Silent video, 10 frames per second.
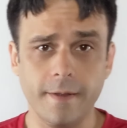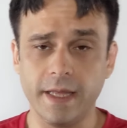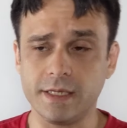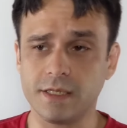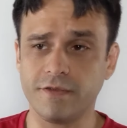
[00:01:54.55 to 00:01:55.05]

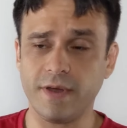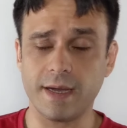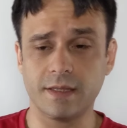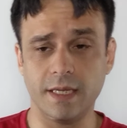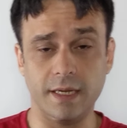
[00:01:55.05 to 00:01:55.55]
It's the
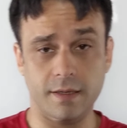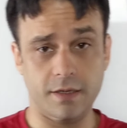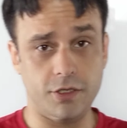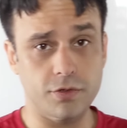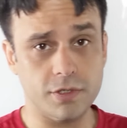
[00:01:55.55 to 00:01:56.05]
fact that
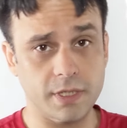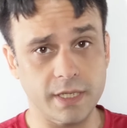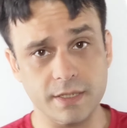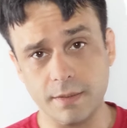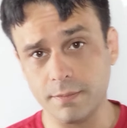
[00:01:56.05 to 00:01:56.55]

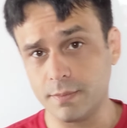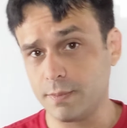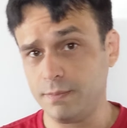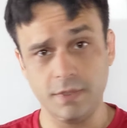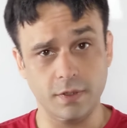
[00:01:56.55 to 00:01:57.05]
usually some
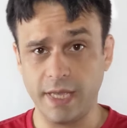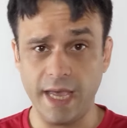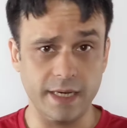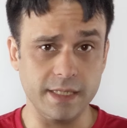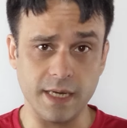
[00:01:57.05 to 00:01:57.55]
you know
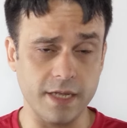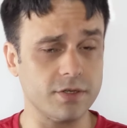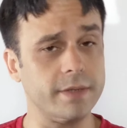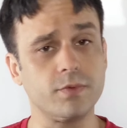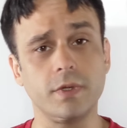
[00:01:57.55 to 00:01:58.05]
candies and ice
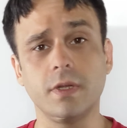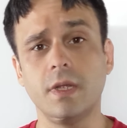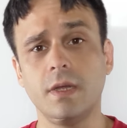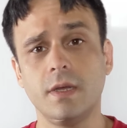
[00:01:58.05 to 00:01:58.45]
creams will